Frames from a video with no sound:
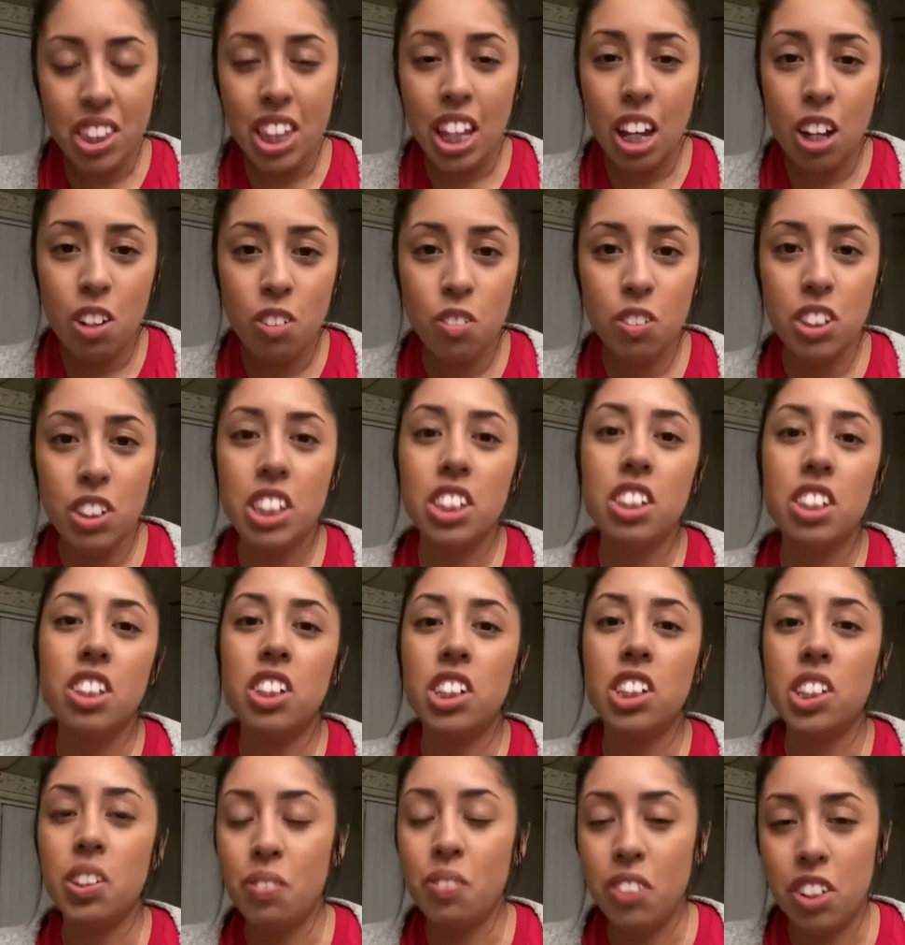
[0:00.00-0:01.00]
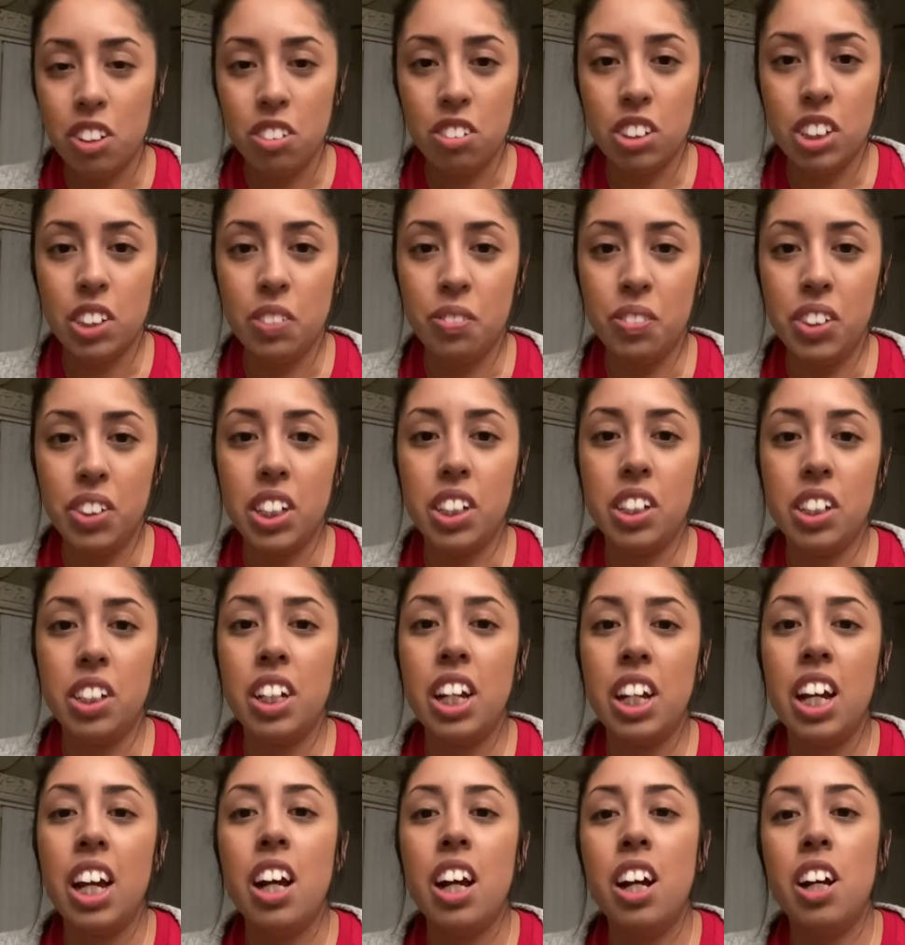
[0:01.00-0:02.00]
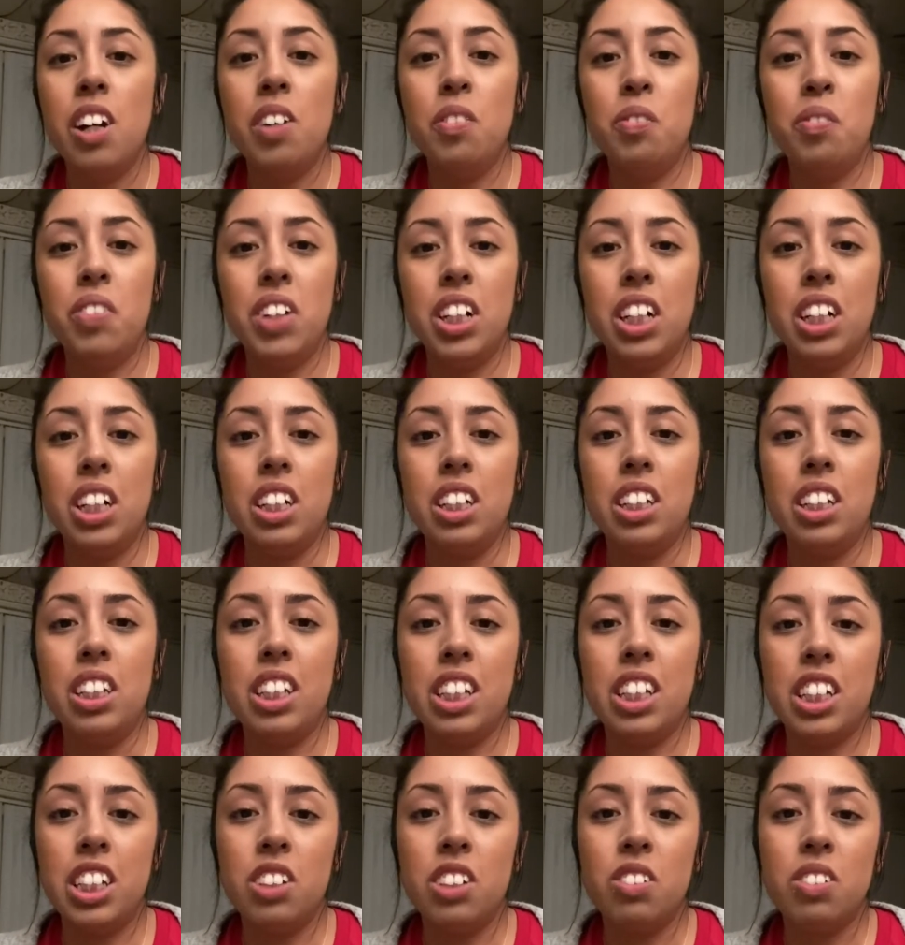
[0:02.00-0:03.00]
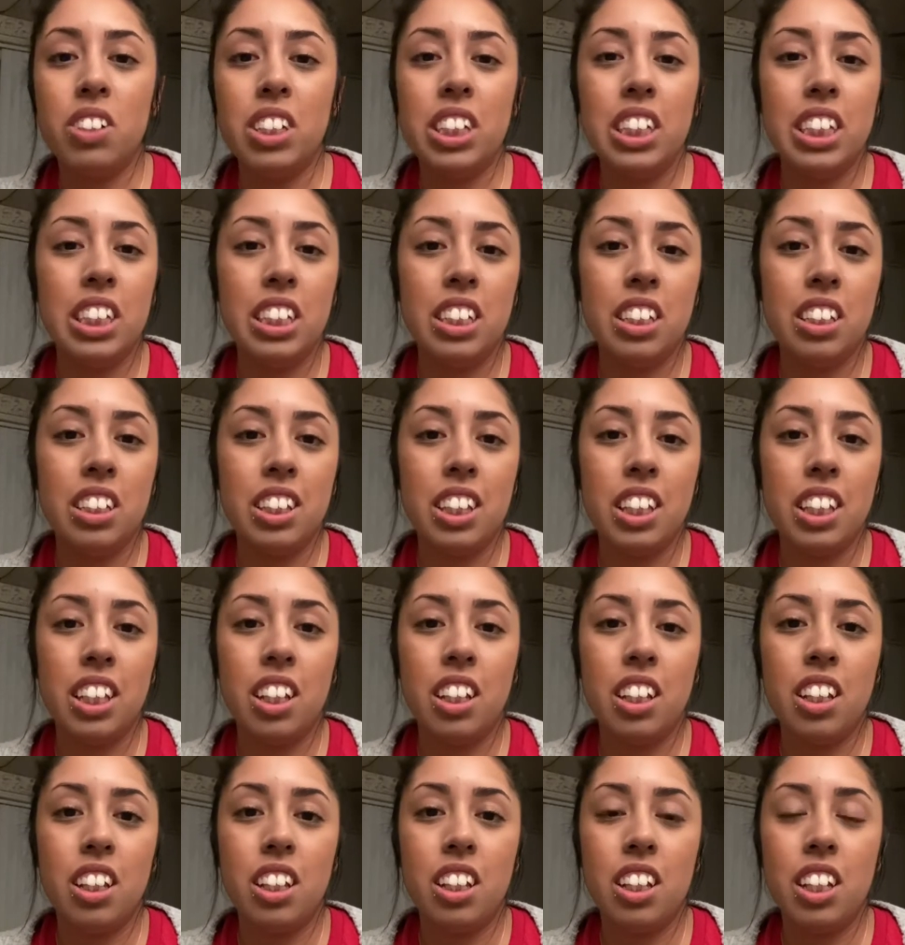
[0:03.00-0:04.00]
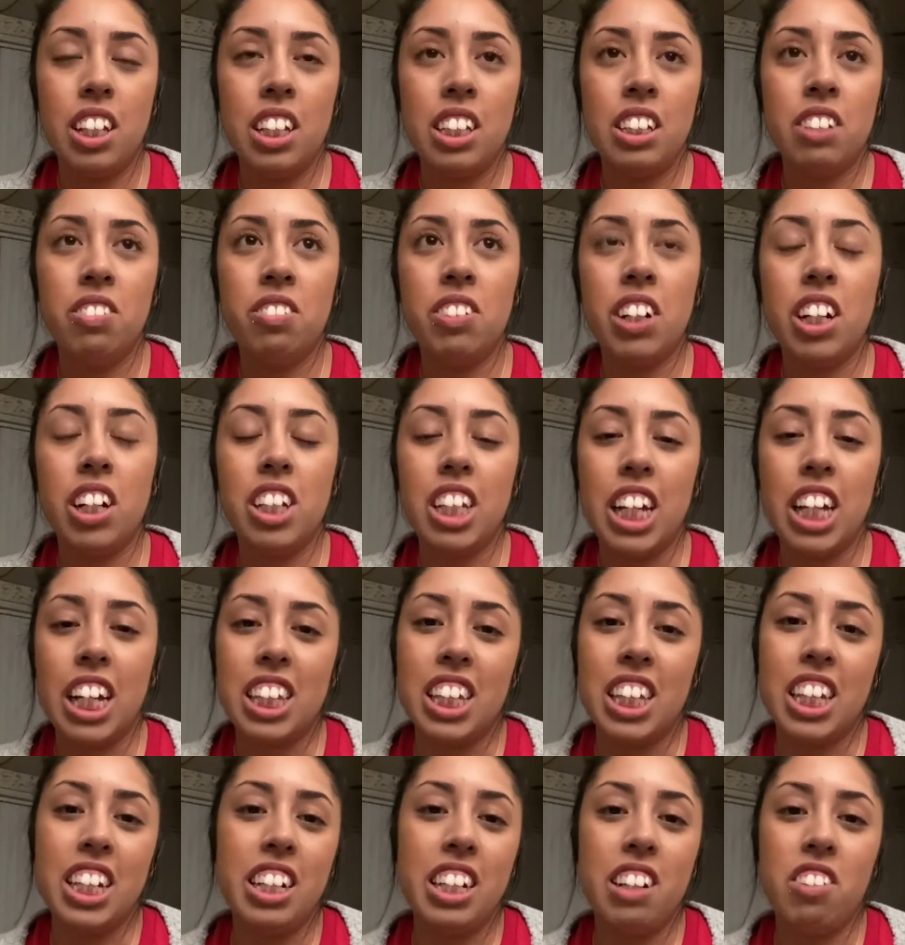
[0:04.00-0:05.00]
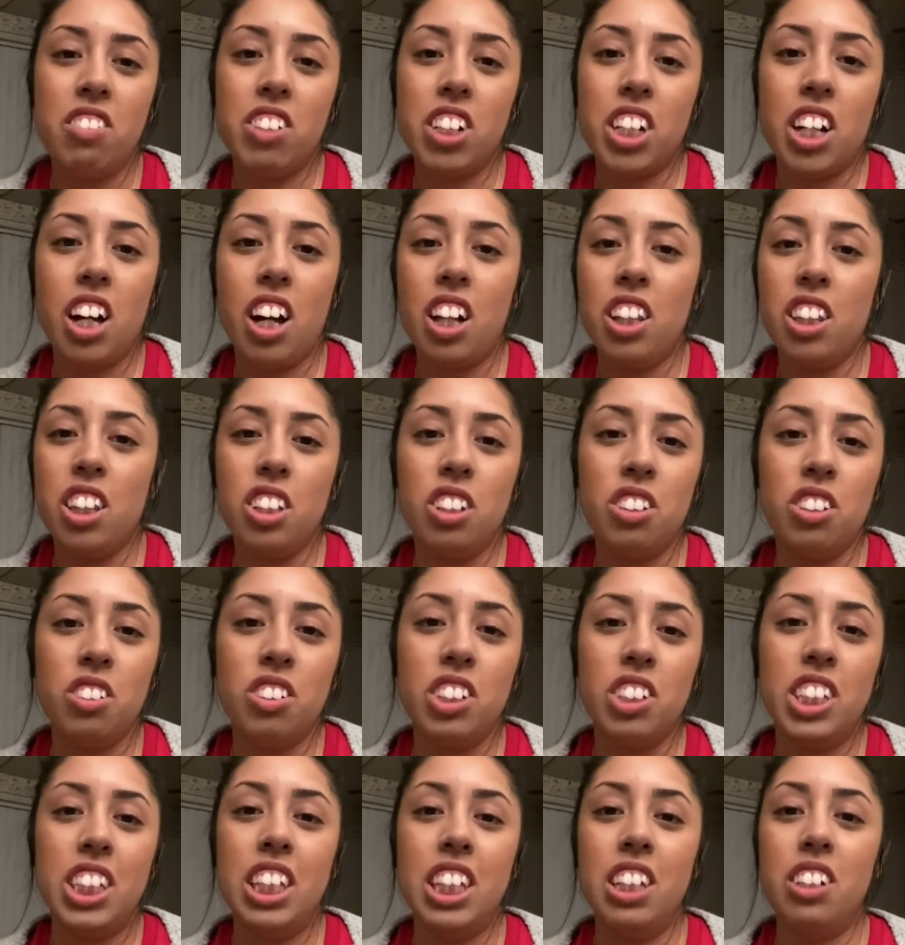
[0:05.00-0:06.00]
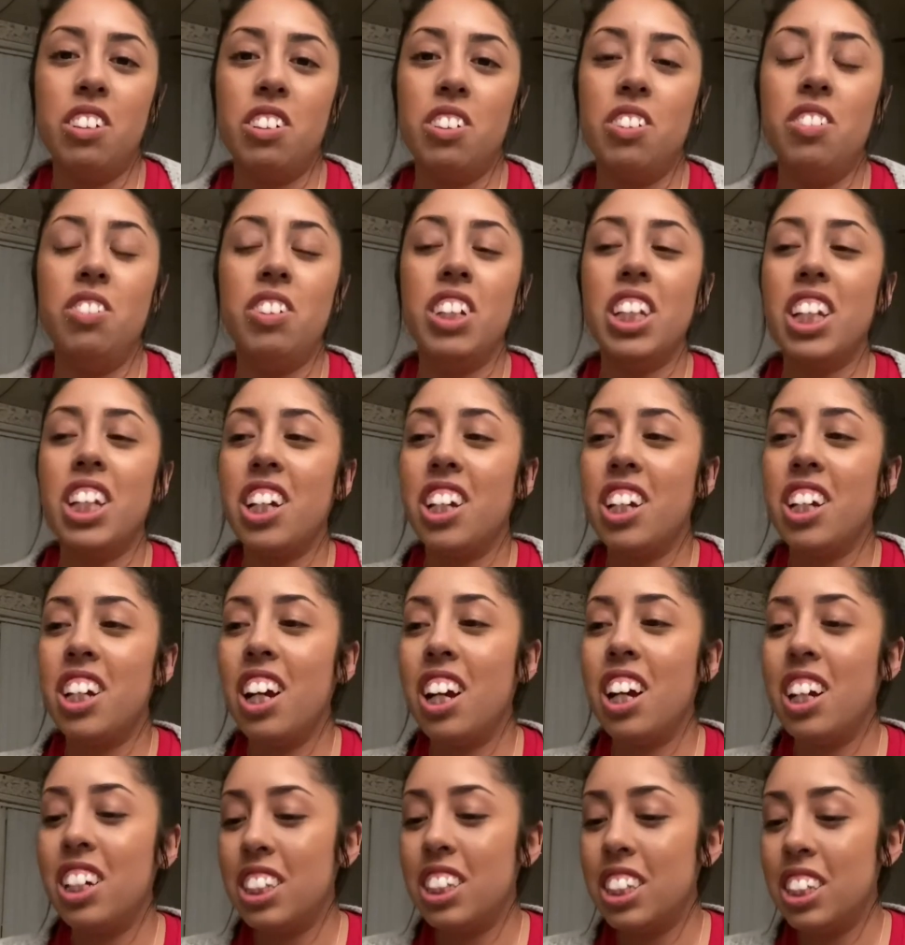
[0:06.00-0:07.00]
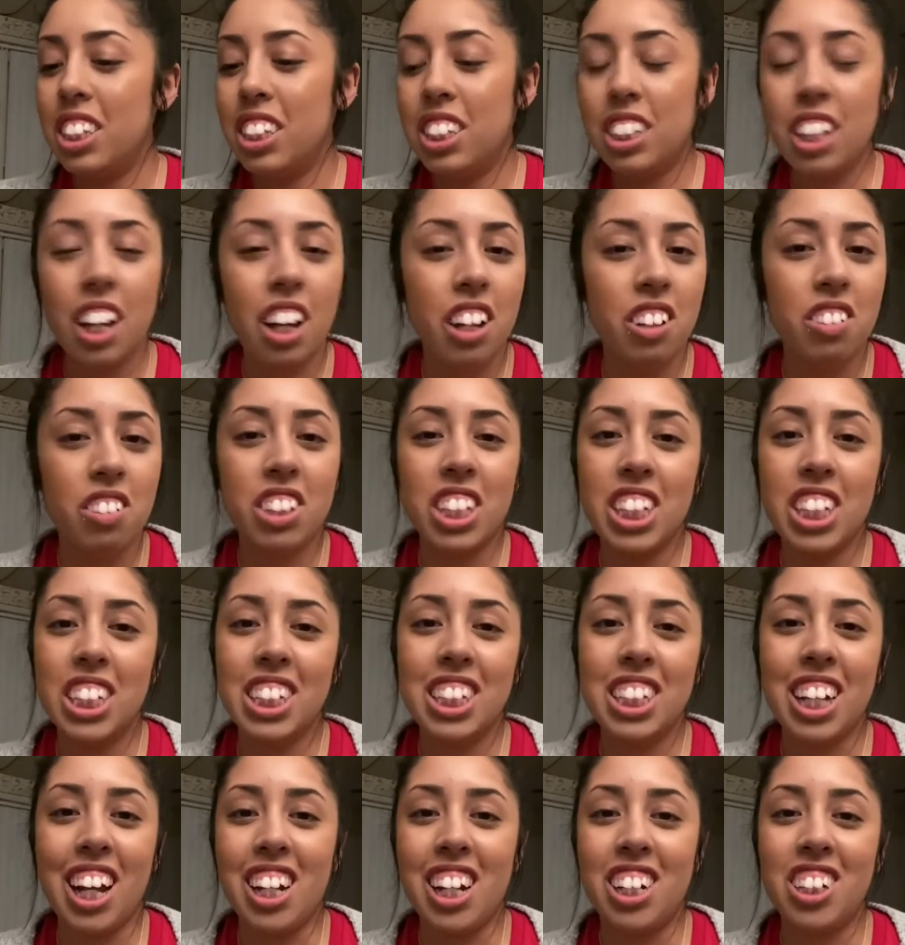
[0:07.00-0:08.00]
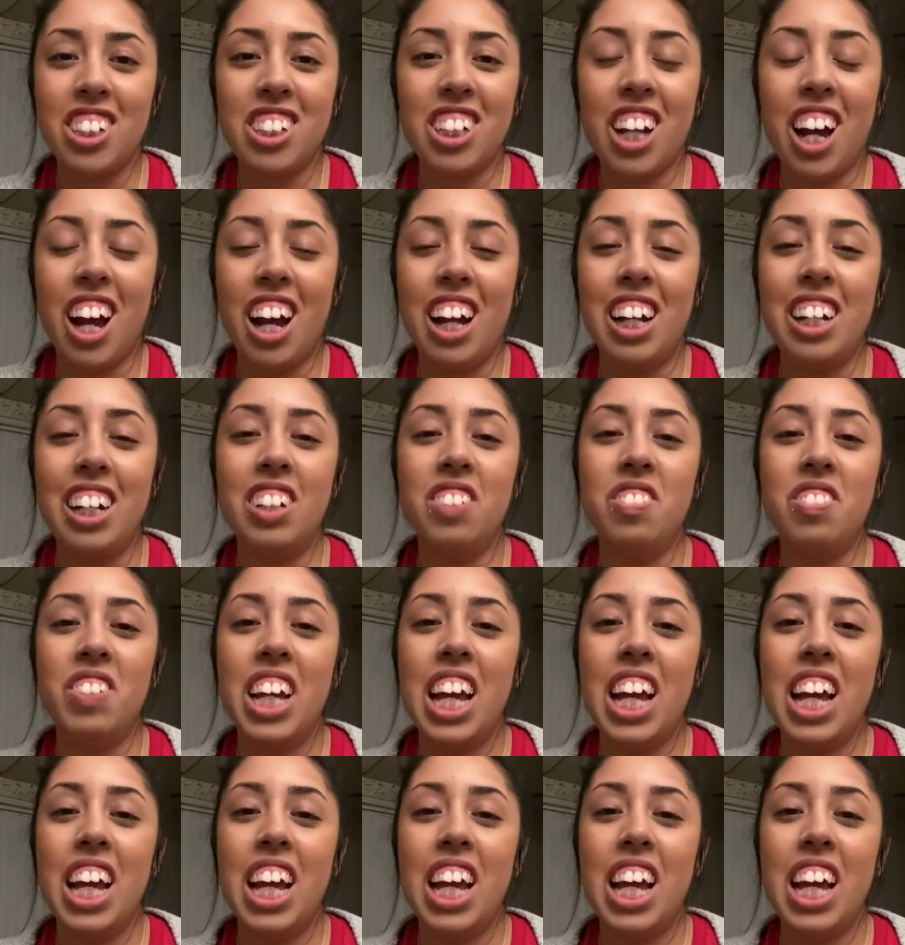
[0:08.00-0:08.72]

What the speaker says: which they're supposed to be, but these ones, it felt like they never got loose and they were really tough the entire time,